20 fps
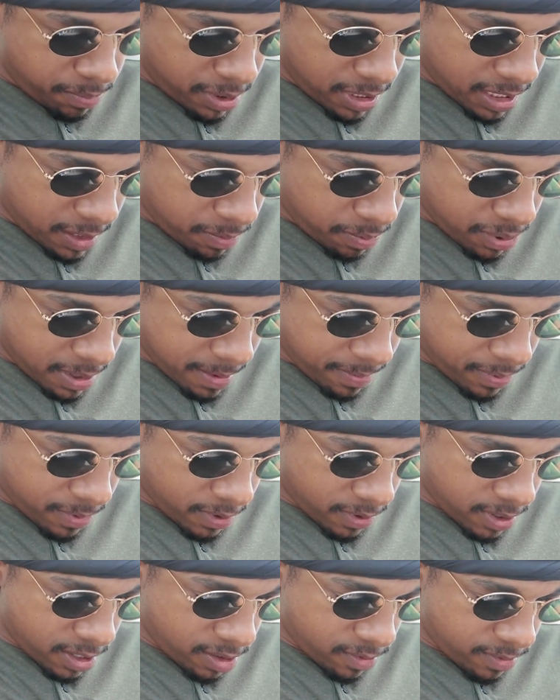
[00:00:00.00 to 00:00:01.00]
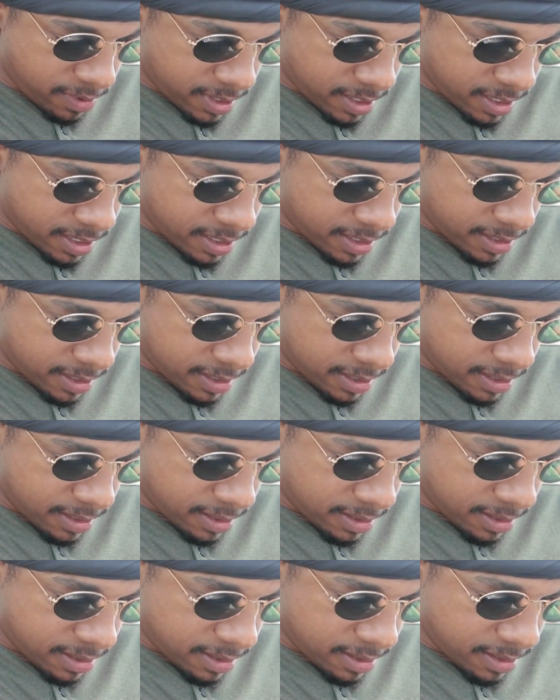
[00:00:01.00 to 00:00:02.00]
pink pepper. There it
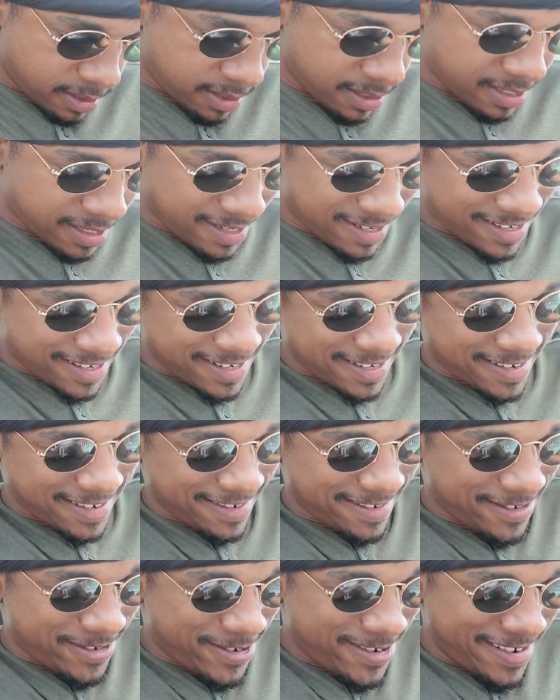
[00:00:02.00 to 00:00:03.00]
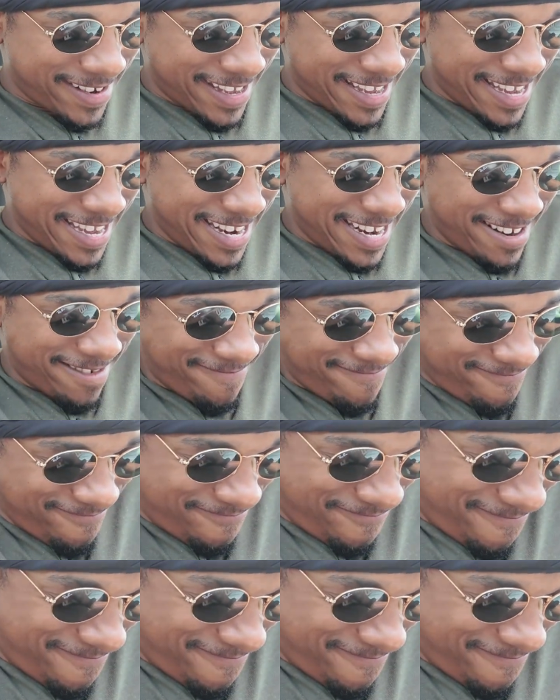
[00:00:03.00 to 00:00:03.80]
is. Go ahead and